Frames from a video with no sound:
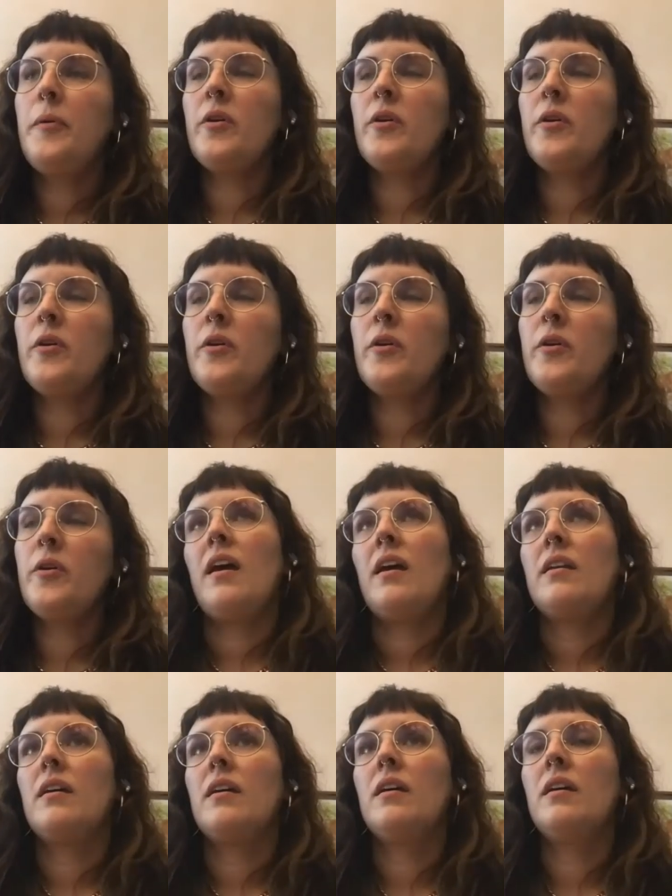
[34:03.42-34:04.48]
put
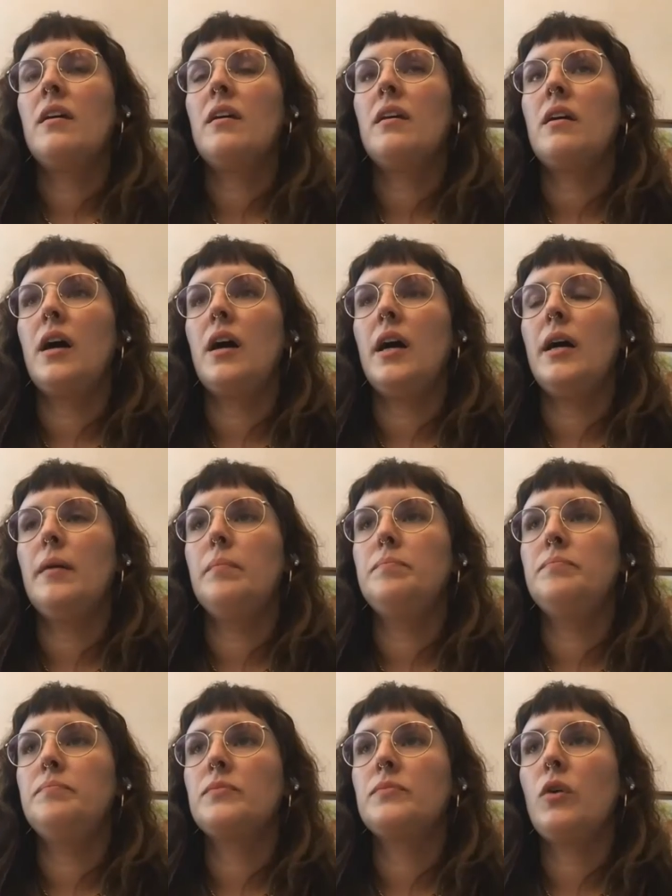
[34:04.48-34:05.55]
aside
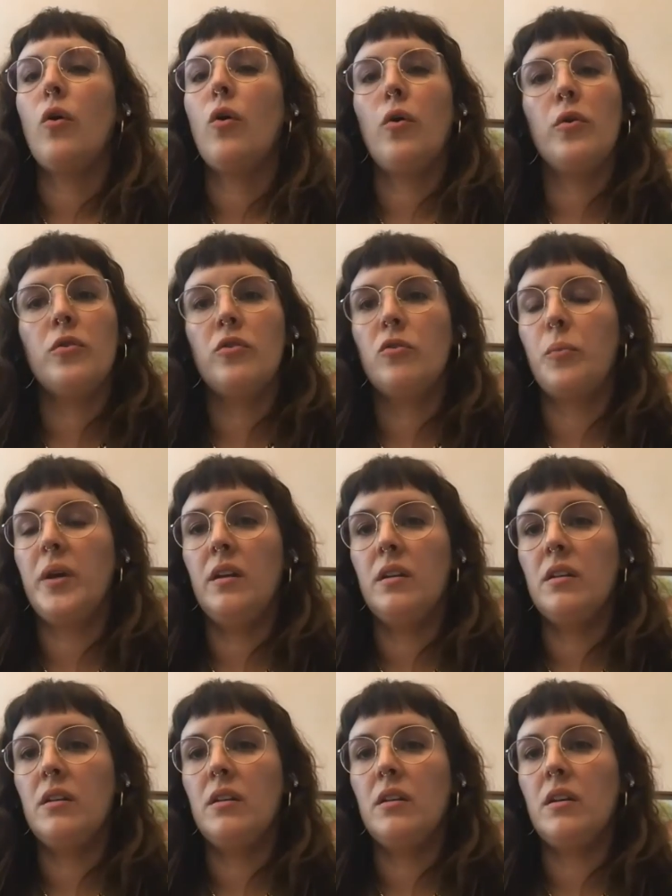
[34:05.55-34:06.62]
a whole suite
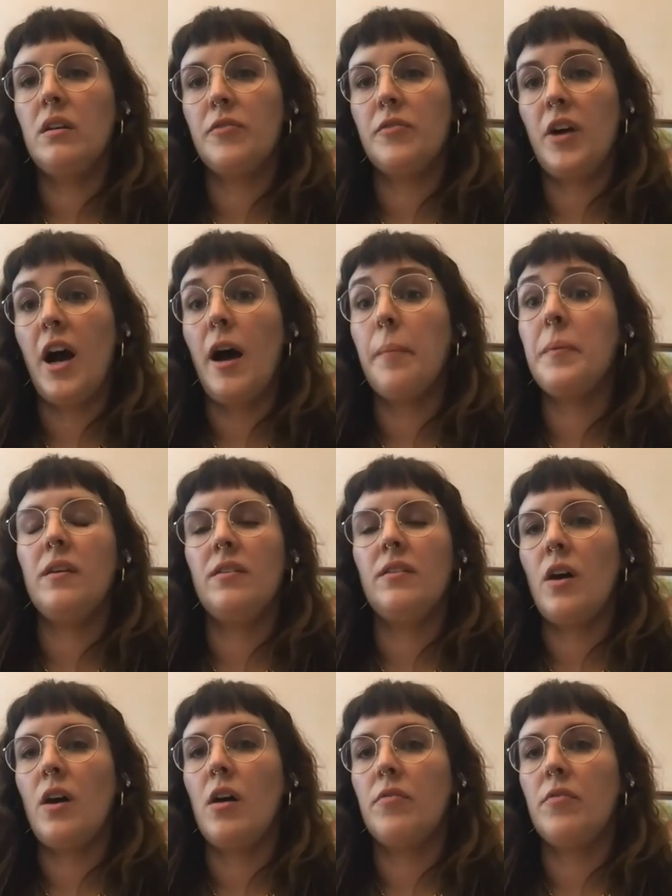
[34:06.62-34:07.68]
of
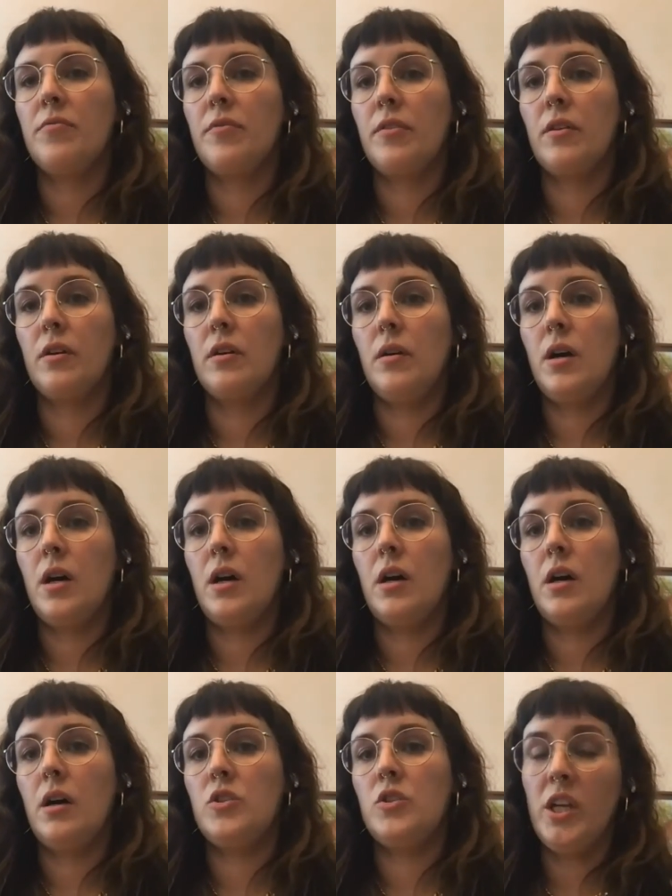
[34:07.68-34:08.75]
copies of the
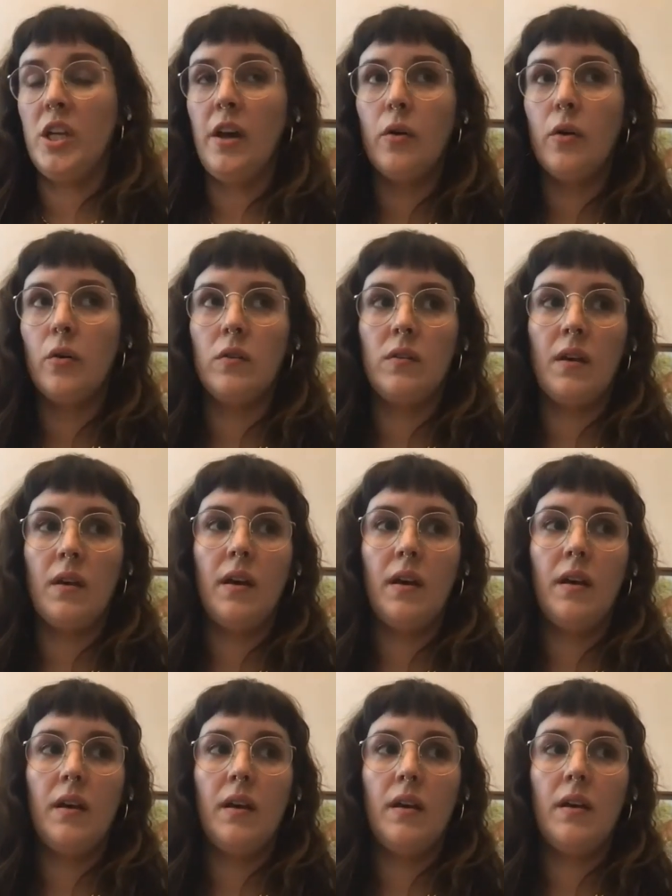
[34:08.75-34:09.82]
geodes,
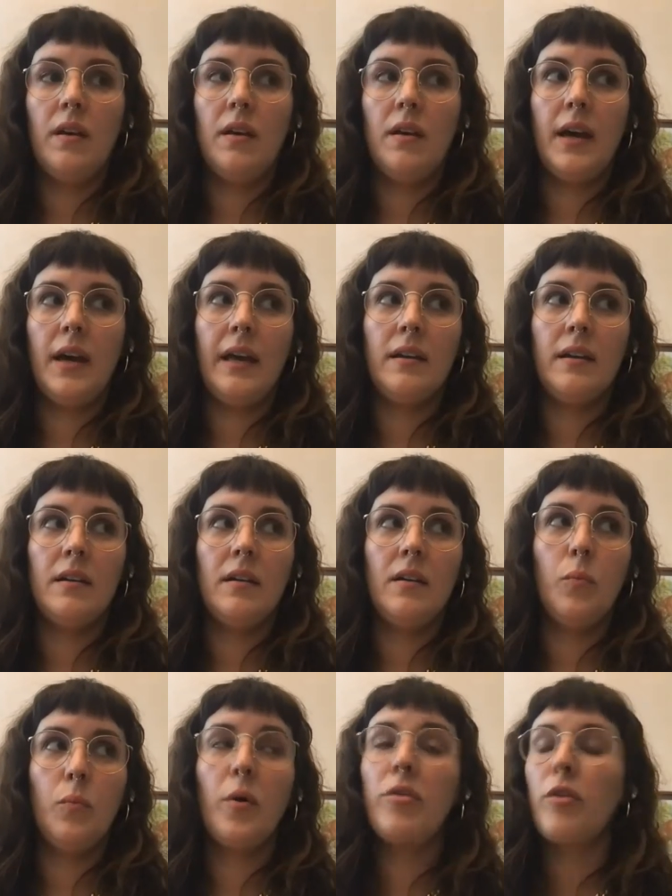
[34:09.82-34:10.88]
and
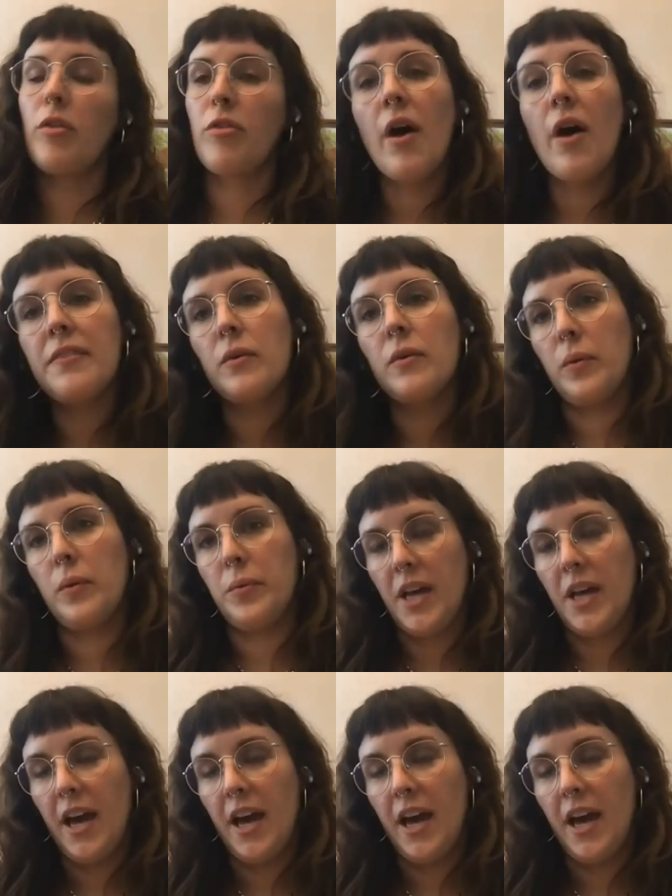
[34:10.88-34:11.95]
with the thought that we would
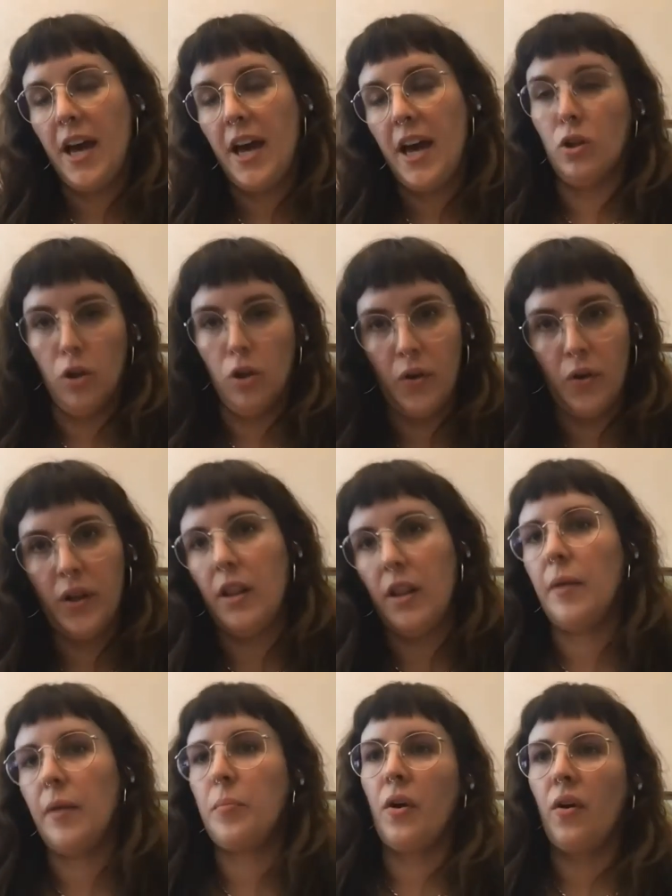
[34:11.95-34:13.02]
have like a learning
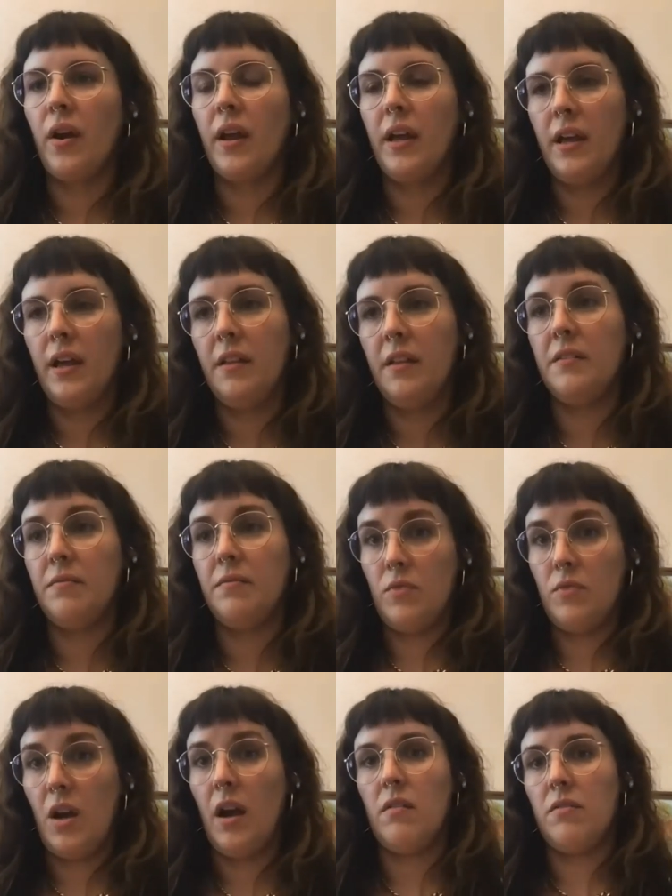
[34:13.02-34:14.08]
library in
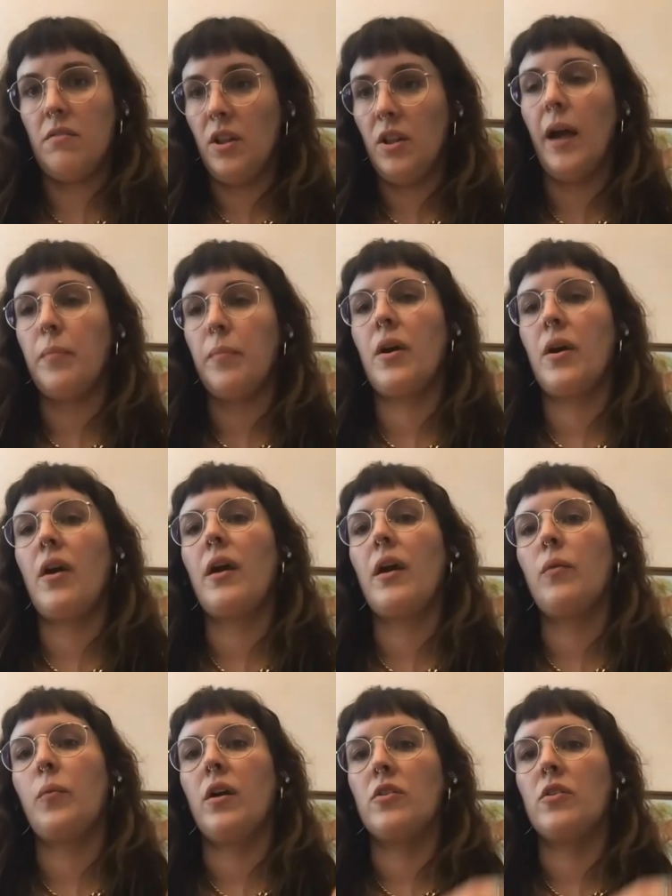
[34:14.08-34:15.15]
the library
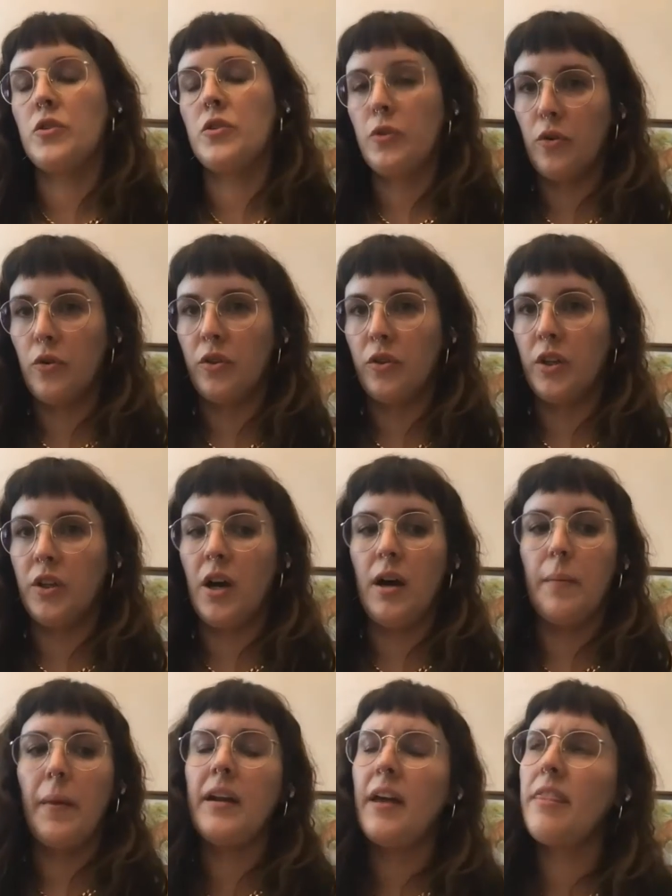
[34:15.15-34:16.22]
where tutors could
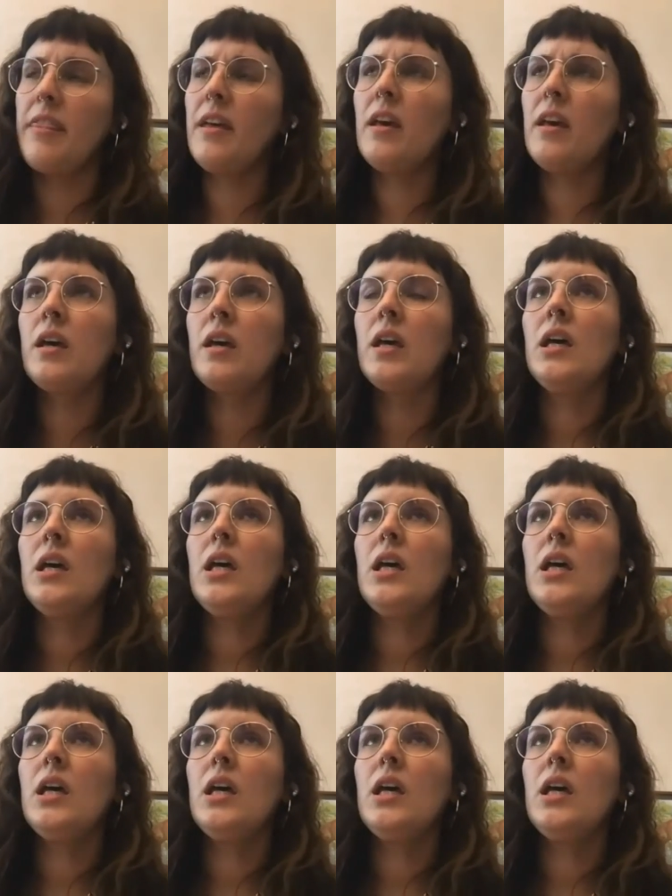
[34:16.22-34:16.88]
come. And I think